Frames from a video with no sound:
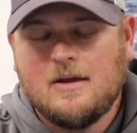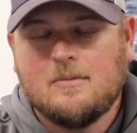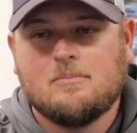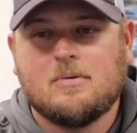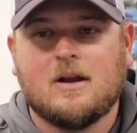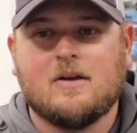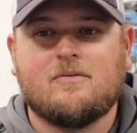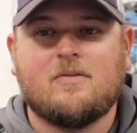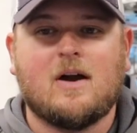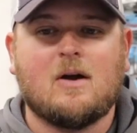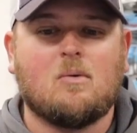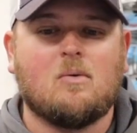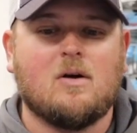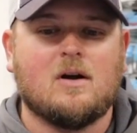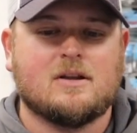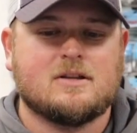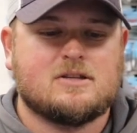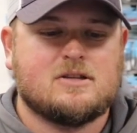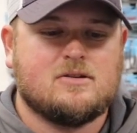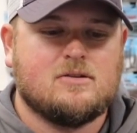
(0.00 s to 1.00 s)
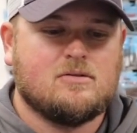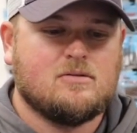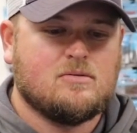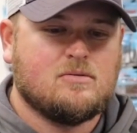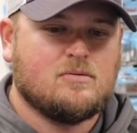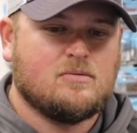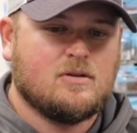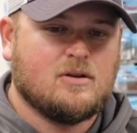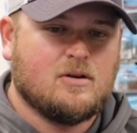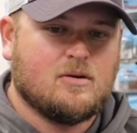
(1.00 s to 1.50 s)
But if I want
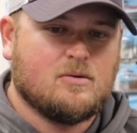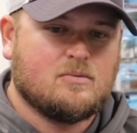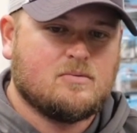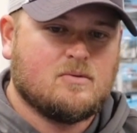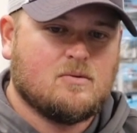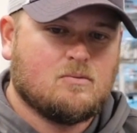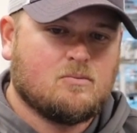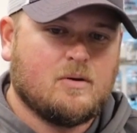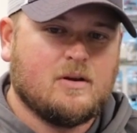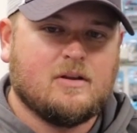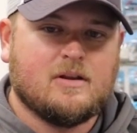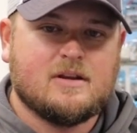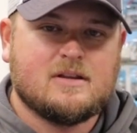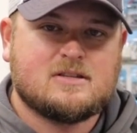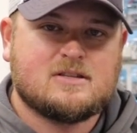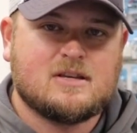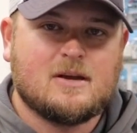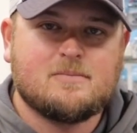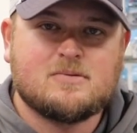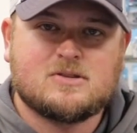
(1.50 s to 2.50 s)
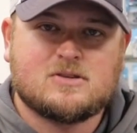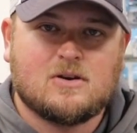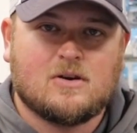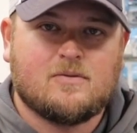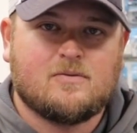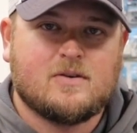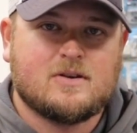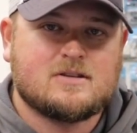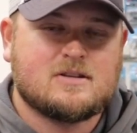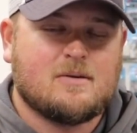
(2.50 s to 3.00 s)
to, you know, reel it
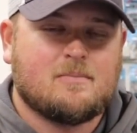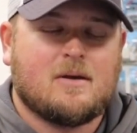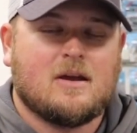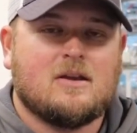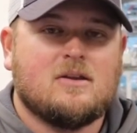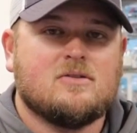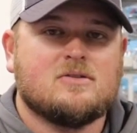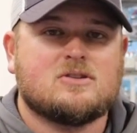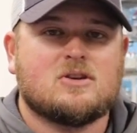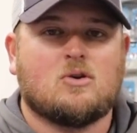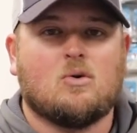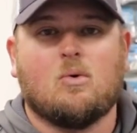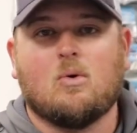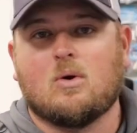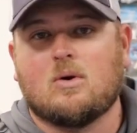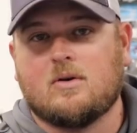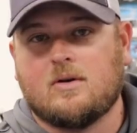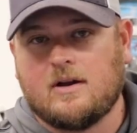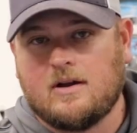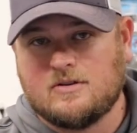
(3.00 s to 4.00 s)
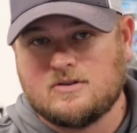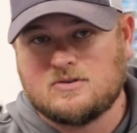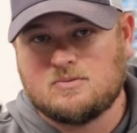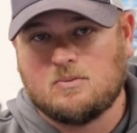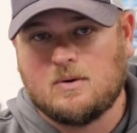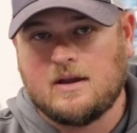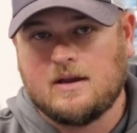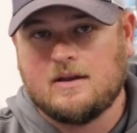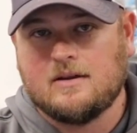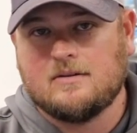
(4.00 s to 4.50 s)
subsurface, I might use a quarter ounce
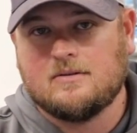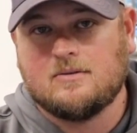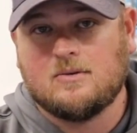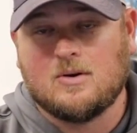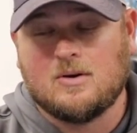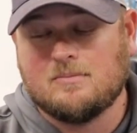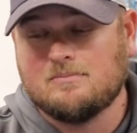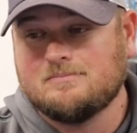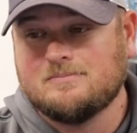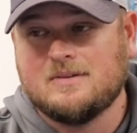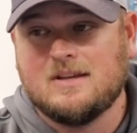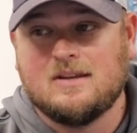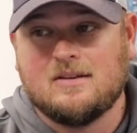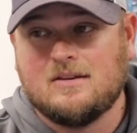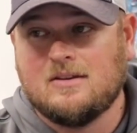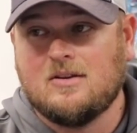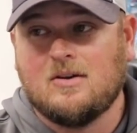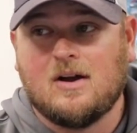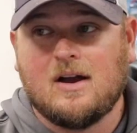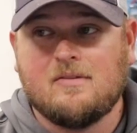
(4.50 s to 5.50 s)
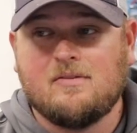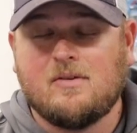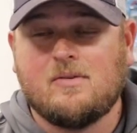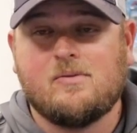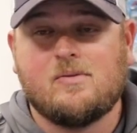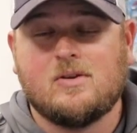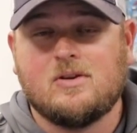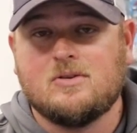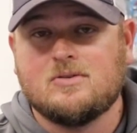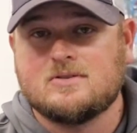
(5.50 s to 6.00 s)
weight. Or, you know, I've
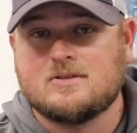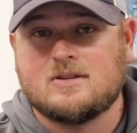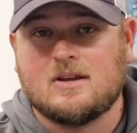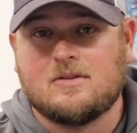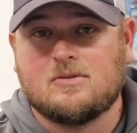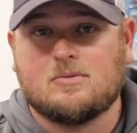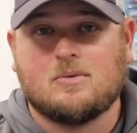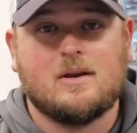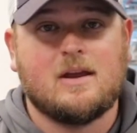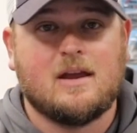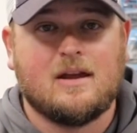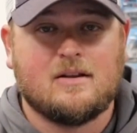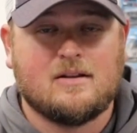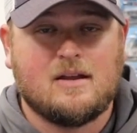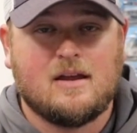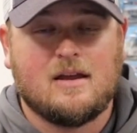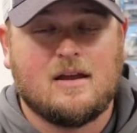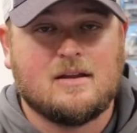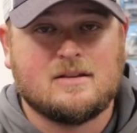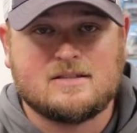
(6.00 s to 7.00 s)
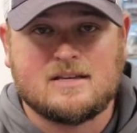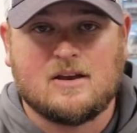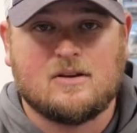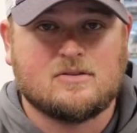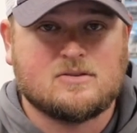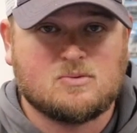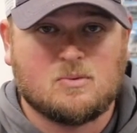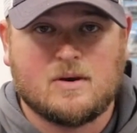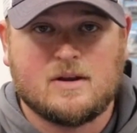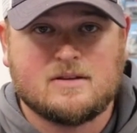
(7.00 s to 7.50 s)
even used a three eighths
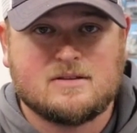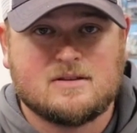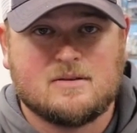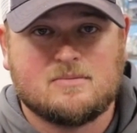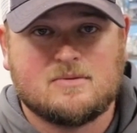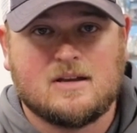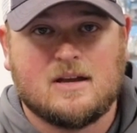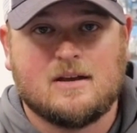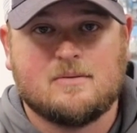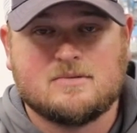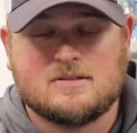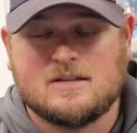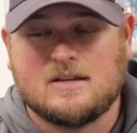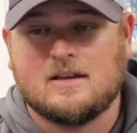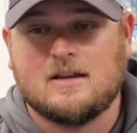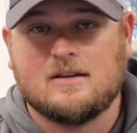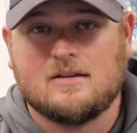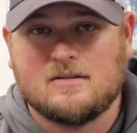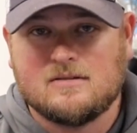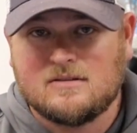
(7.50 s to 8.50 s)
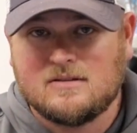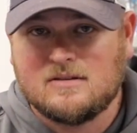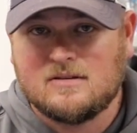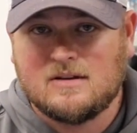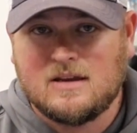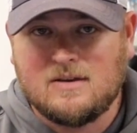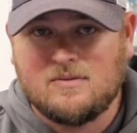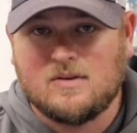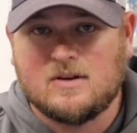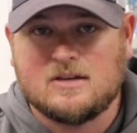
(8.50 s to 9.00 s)
ounce weight sometimes to get
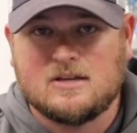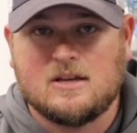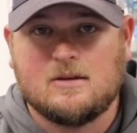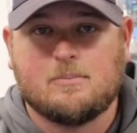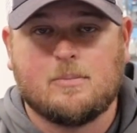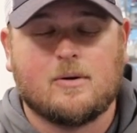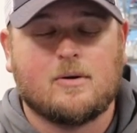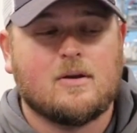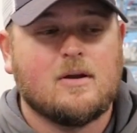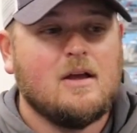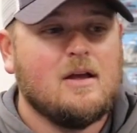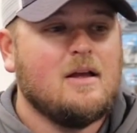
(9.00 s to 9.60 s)
even deeper.